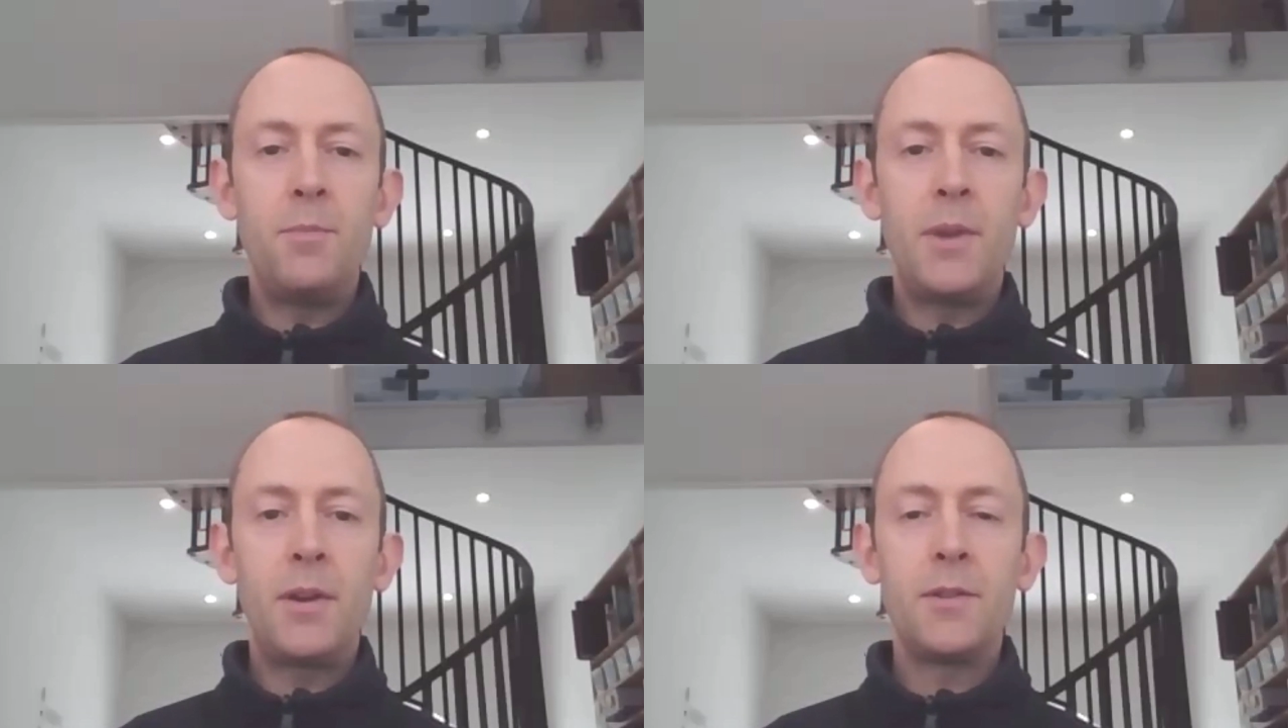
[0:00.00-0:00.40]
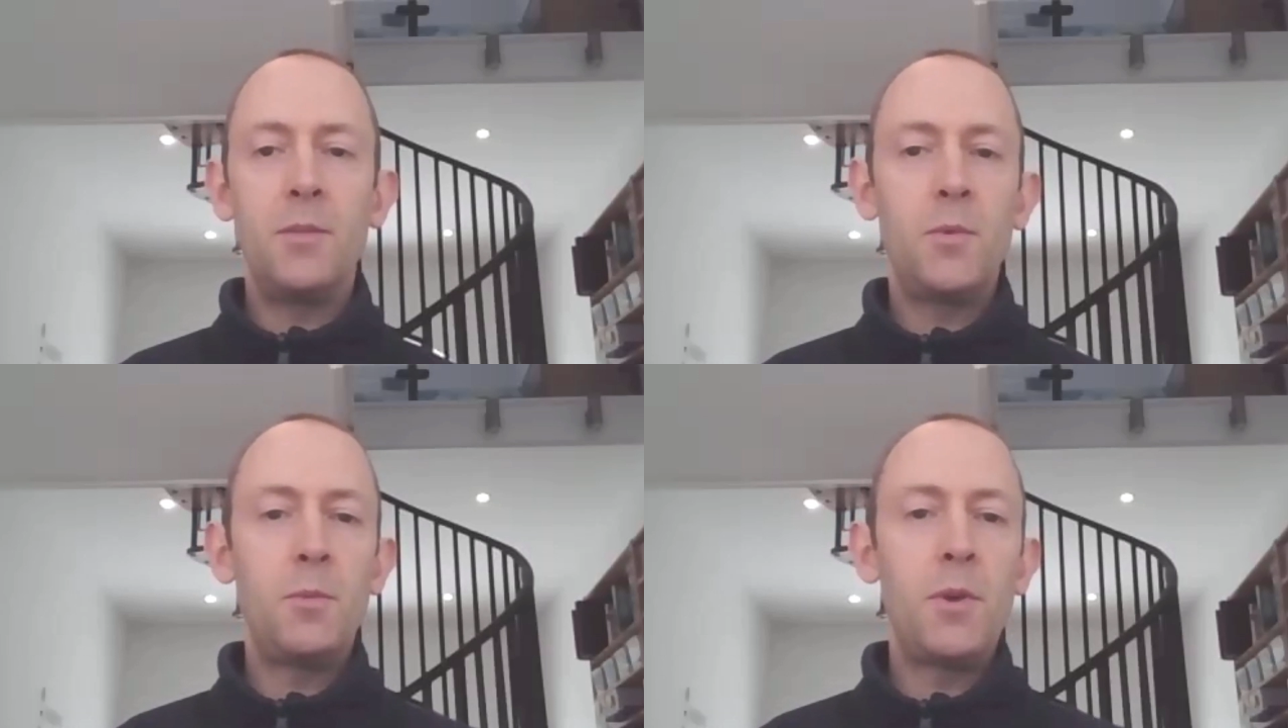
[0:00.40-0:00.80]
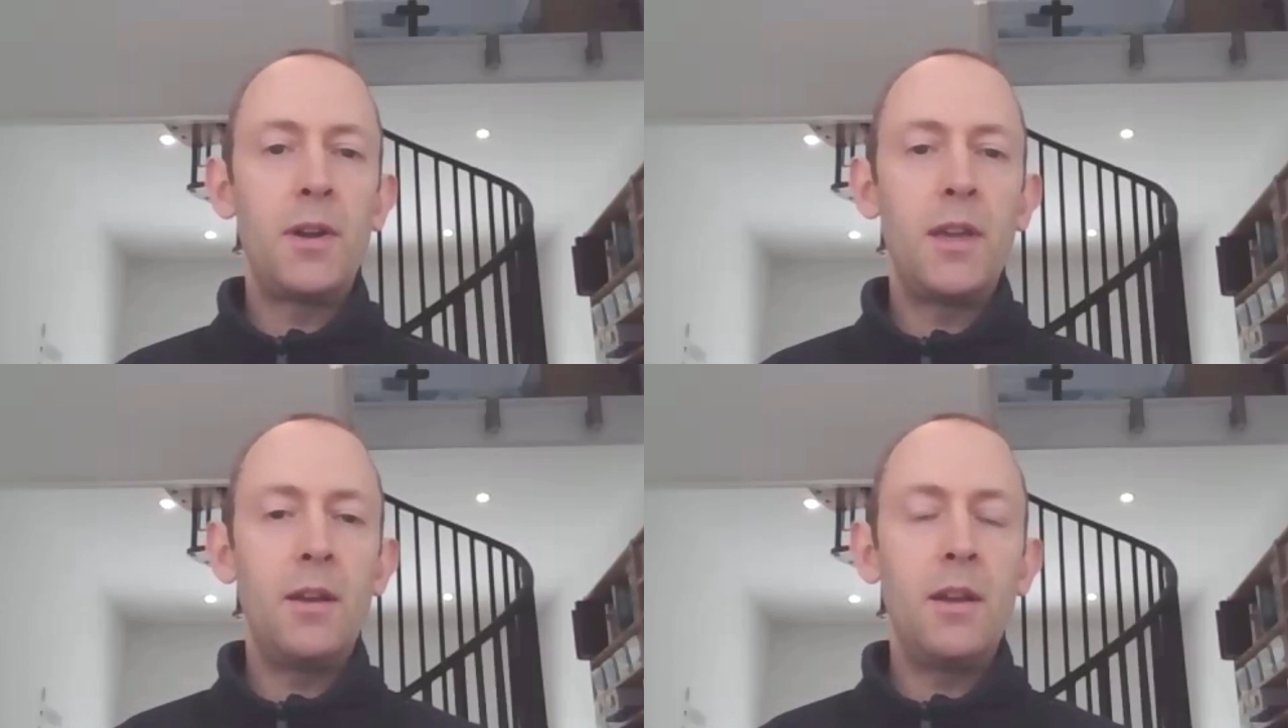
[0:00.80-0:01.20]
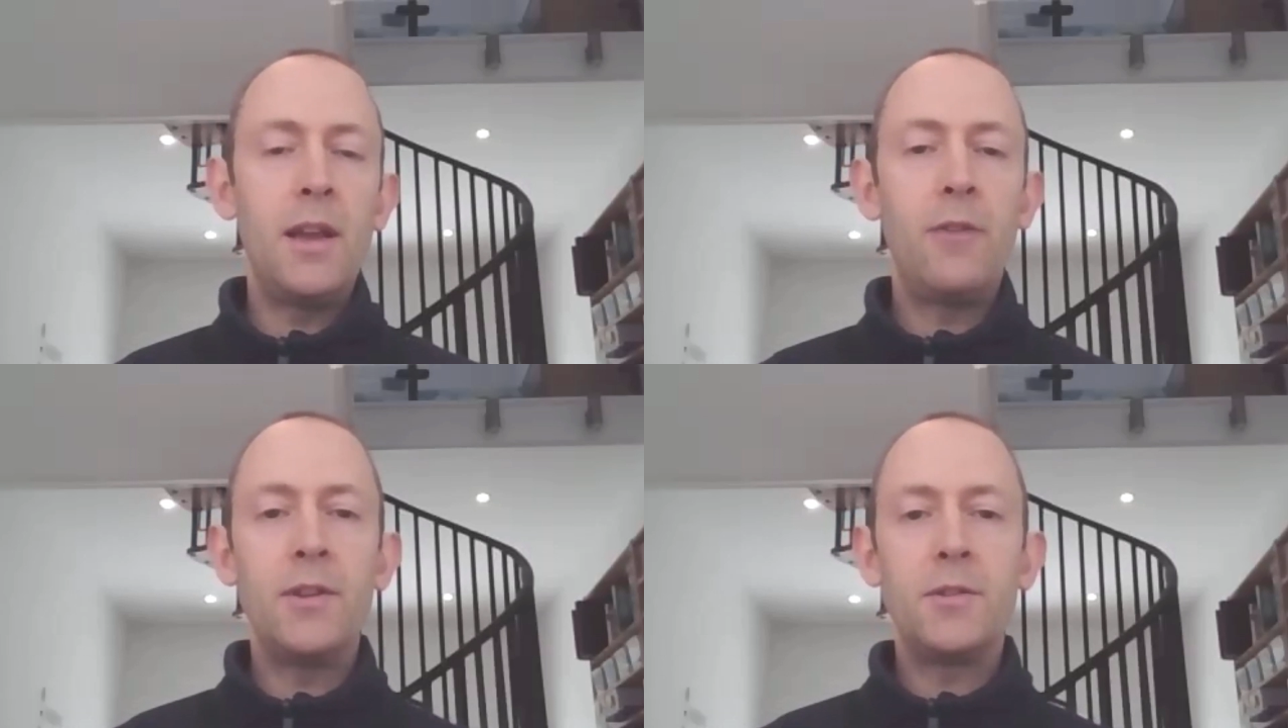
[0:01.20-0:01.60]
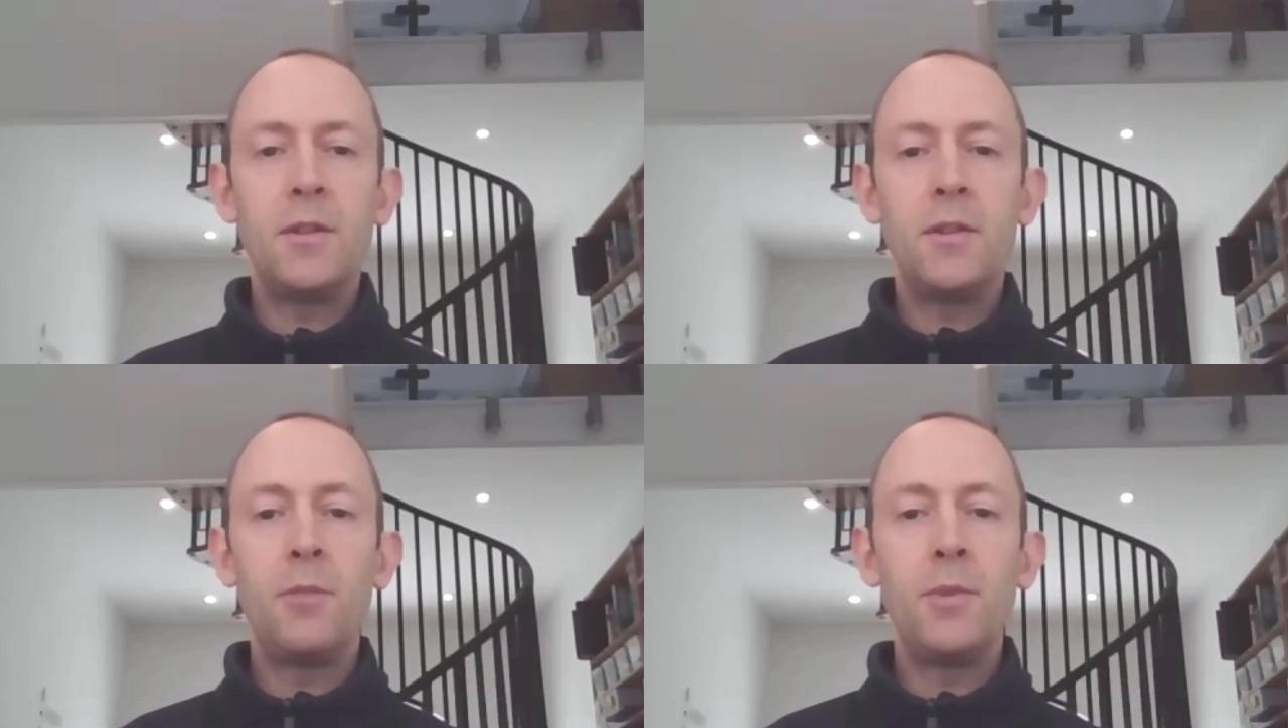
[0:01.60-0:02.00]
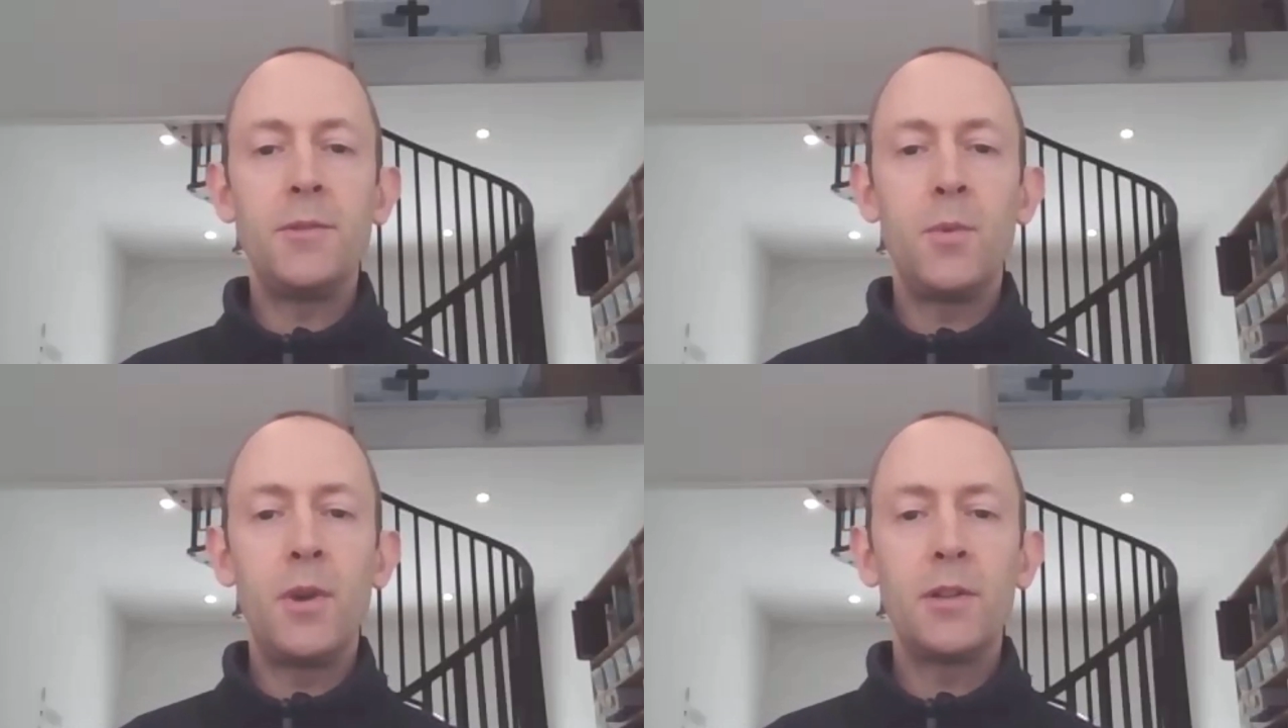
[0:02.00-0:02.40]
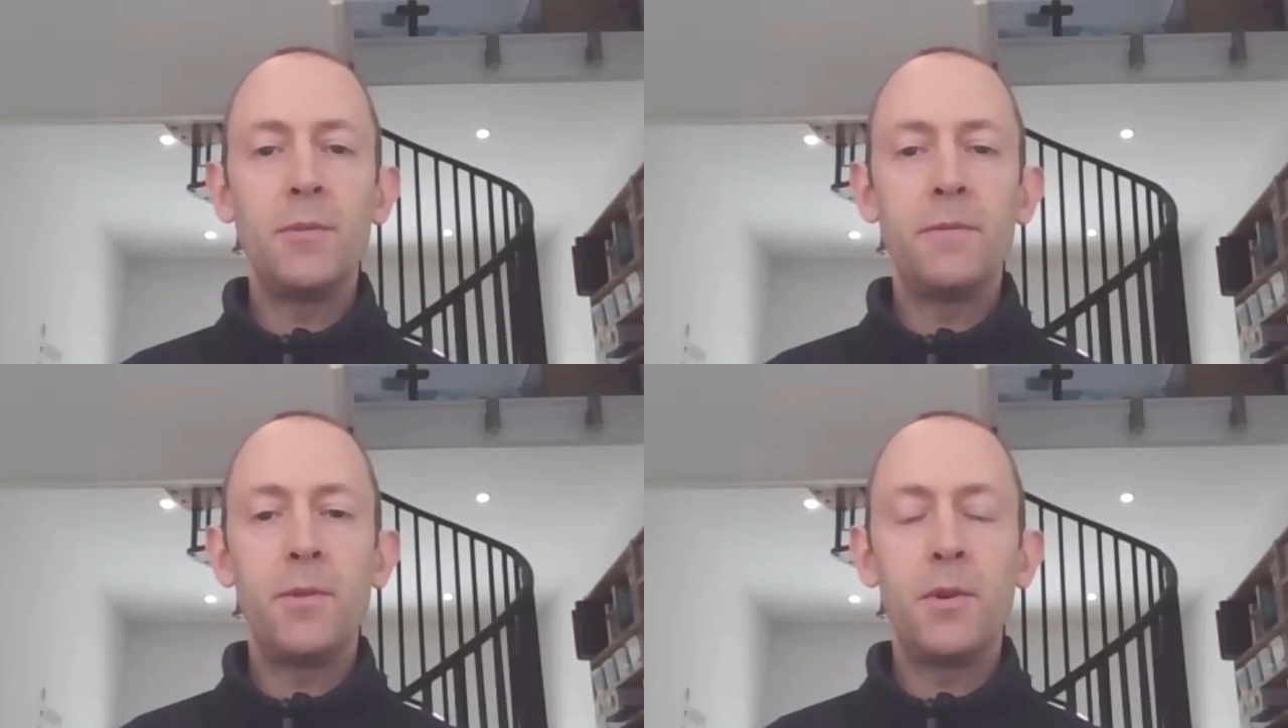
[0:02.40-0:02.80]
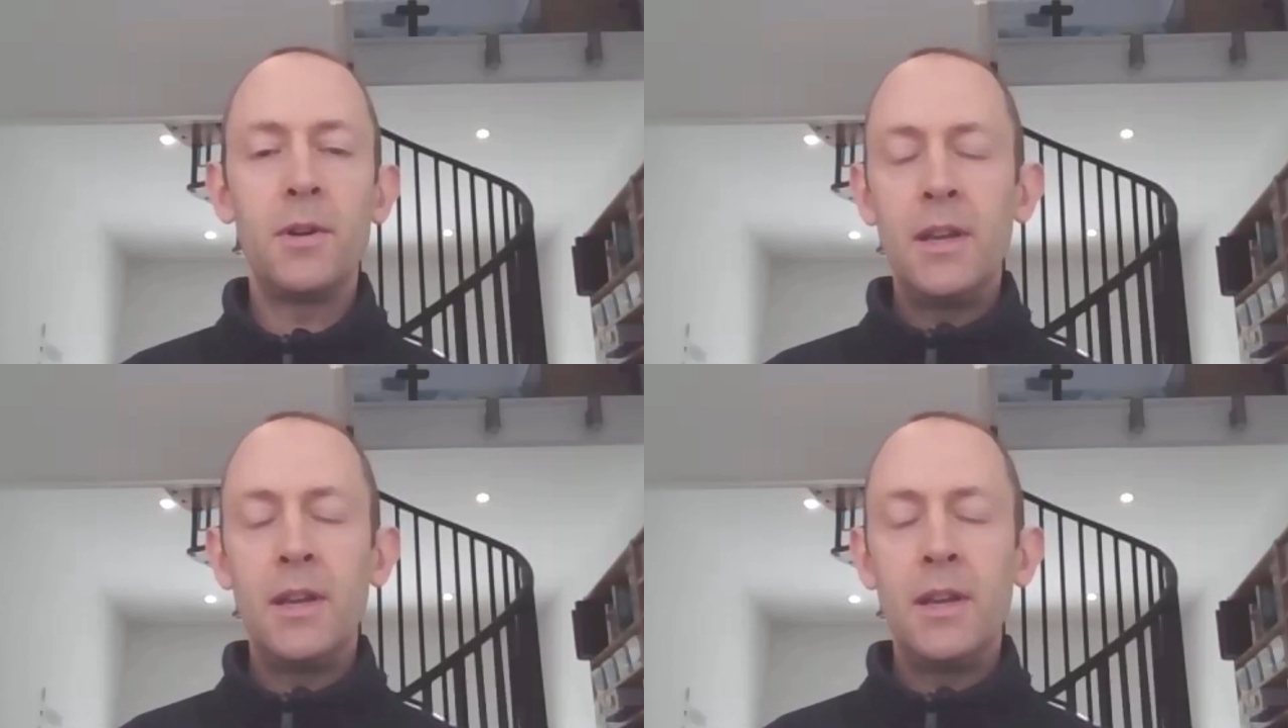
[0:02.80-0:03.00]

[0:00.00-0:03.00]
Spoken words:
because we're working in areas that nobody's worked before.